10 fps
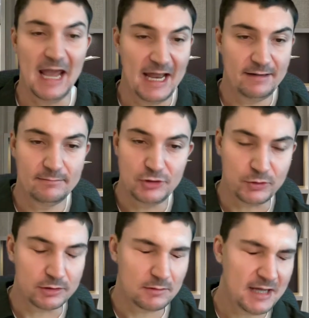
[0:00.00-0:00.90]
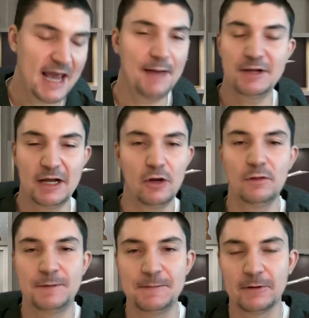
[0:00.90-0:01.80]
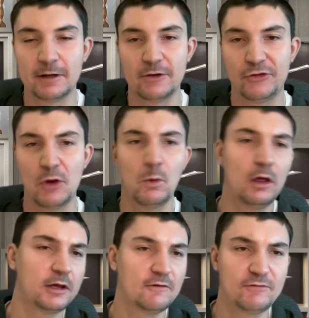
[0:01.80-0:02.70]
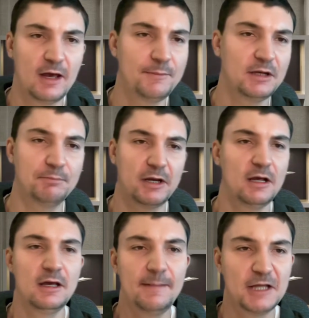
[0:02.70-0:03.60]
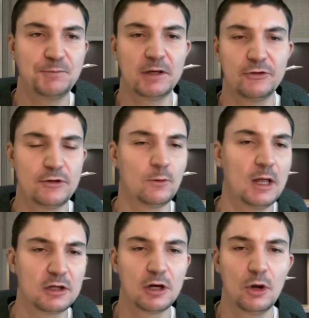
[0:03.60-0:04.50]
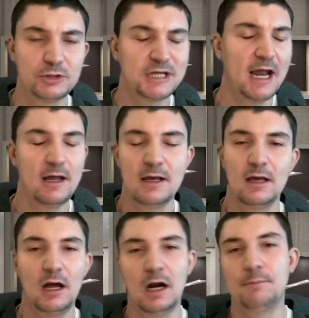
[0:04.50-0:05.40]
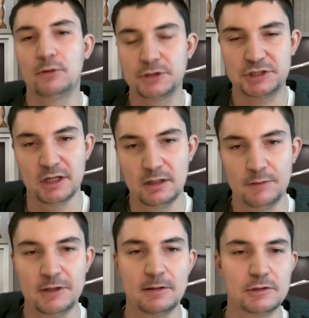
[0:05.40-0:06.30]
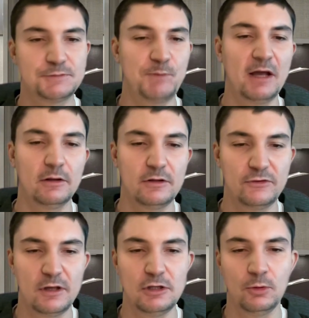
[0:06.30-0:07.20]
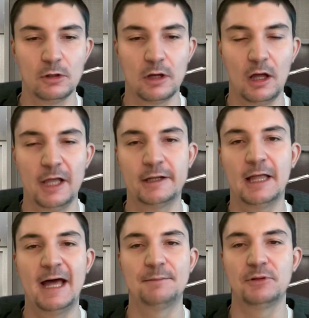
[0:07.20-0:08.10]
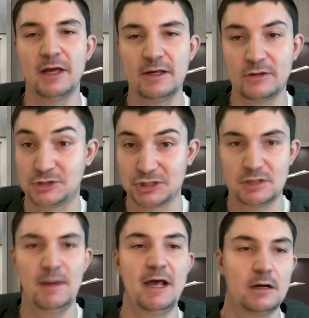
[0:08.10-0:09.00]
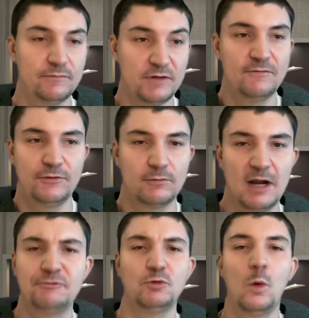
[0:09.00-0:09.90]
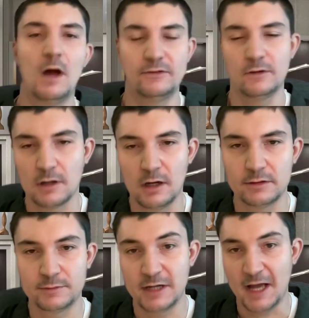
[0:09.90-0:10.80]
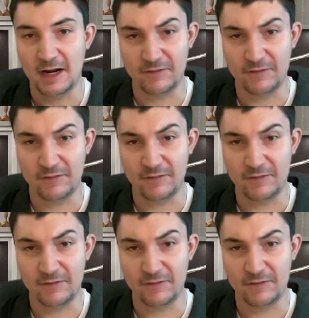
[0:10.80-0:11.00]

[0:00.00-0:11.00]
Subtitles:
And you could, yeah, I mean, I know the people are going to say, well, Giff, yeah, I mean, but that's because they're well coached. Yeah, all right, bullshit. I mean, there's penalties that you can call on a lot of plays. It's just a matter of if the refs want to call them or not.